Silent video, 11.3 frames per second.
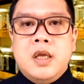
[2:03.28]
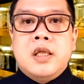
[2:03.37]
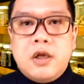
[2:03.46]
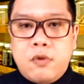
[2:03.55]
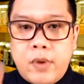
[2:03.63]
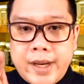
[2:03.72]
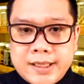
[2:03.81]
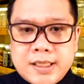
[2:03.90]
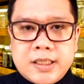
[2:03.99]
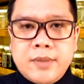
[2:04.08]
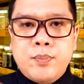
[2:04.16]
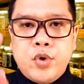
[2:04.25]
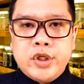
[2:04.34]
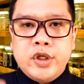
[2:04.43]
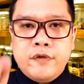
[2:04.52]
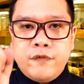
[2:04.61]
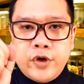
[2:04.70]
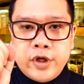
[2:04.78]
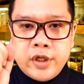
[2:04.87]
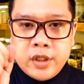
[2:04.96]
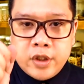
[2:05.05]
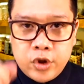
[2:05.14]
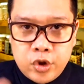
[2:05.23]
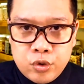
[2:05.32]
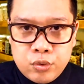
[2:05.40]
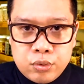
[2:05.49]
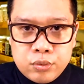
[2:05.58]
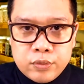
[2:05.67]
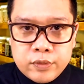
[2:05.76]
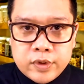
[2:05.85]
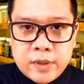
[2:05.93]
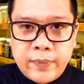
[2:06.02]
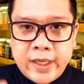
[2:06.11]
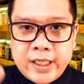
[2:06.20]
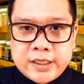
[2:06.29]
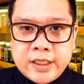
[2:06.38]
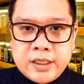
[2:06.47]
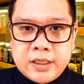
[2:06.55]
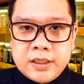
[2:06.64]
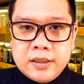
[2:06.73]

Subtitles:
Now, why is this important for you, the patient,